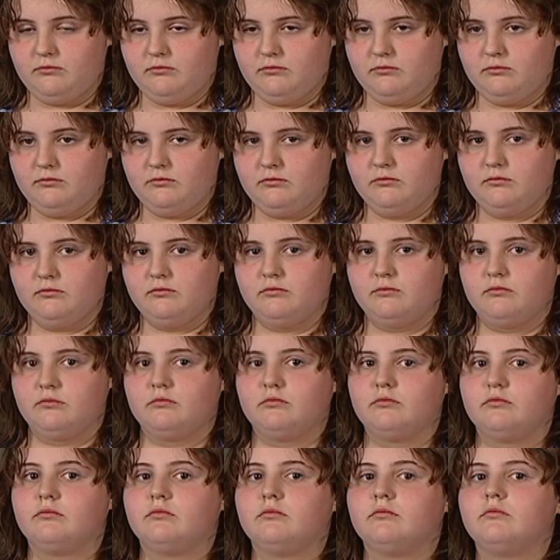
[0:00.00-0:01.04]

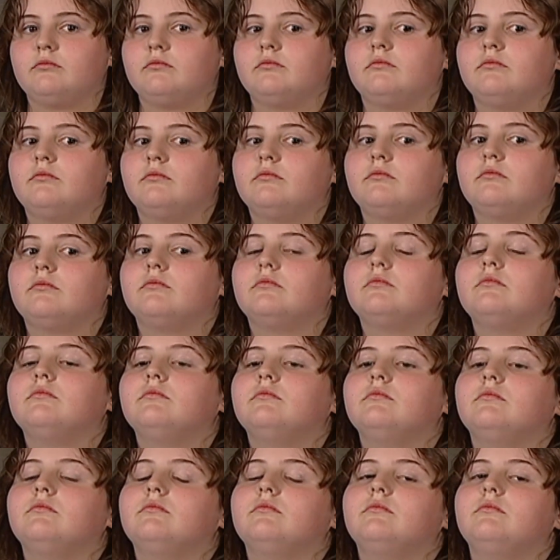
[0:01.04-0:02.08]

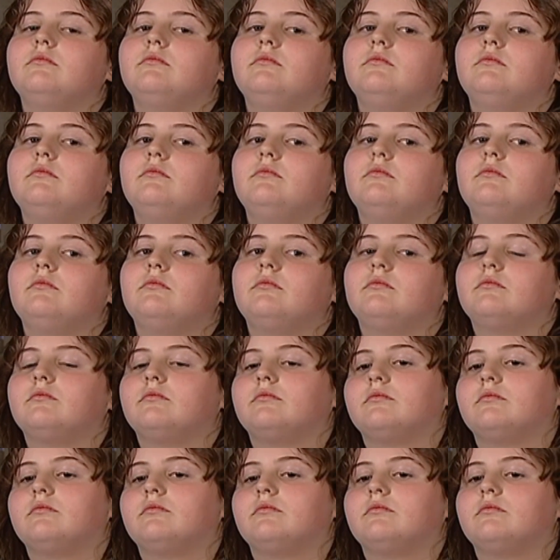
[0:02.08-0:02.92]
[no speech]